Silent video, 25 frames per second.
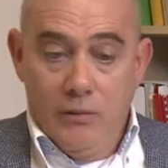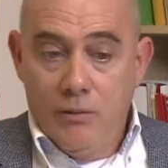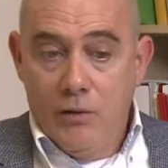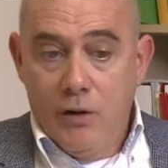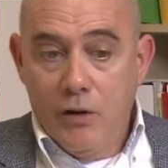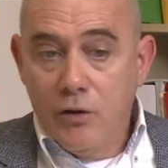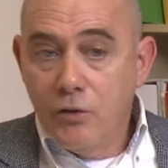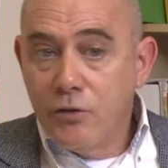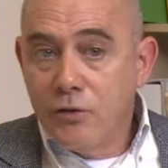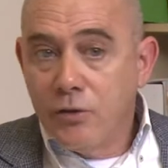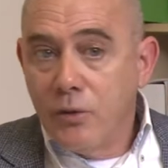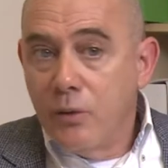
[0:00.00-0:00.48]

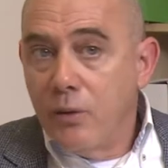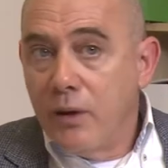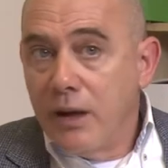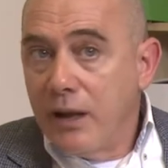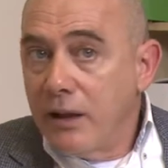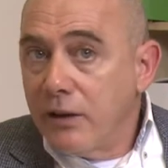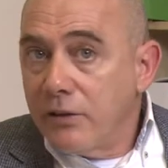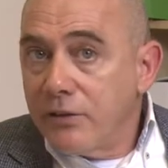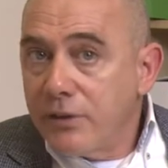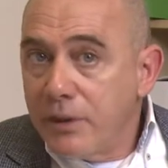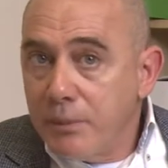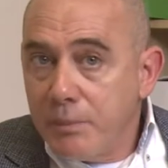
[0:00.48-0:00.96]
also
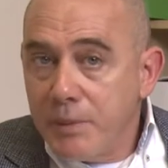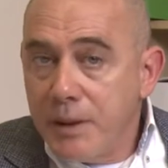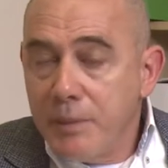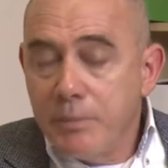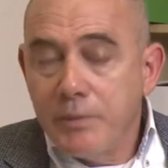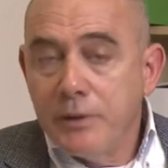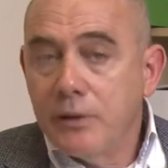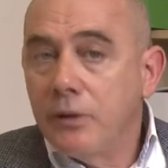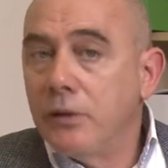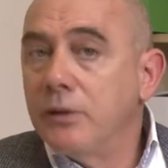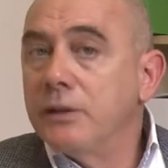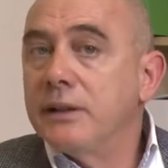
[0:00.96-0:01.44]
healthy
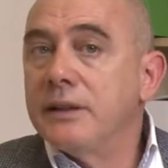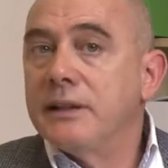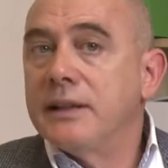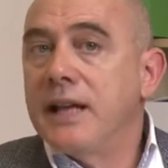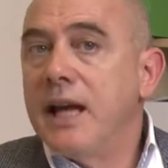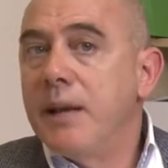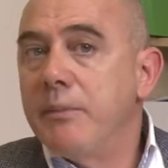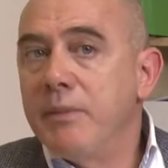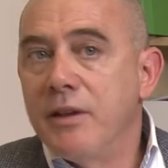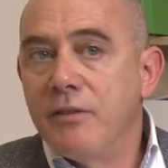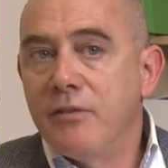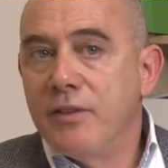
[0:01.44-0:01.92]
people all the
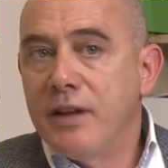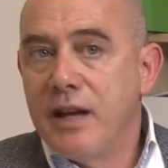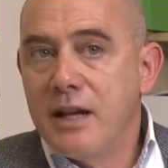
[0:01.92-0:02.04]
time have